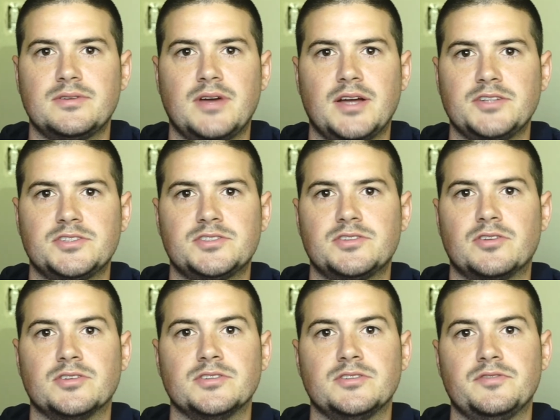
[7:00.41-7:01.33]
I just
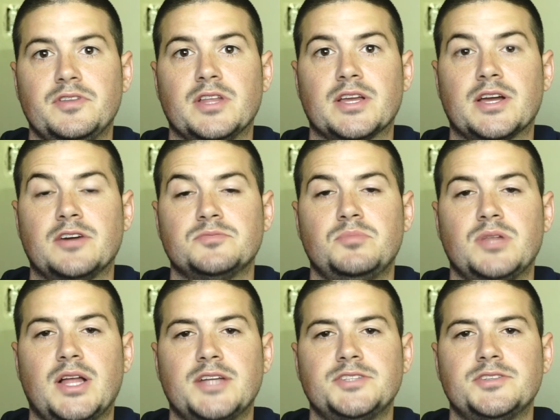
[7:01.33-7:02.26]
started to like I was
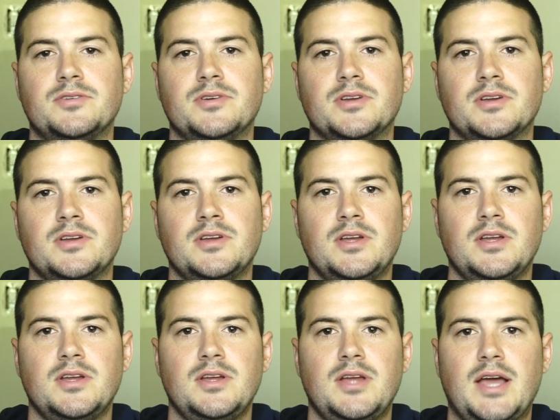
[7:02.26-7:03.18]
plateauing
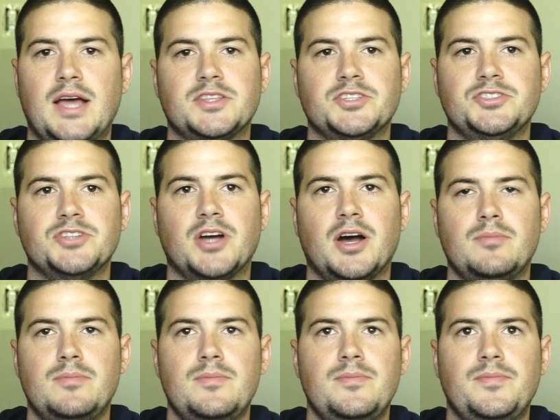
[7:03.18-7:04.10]
at the job.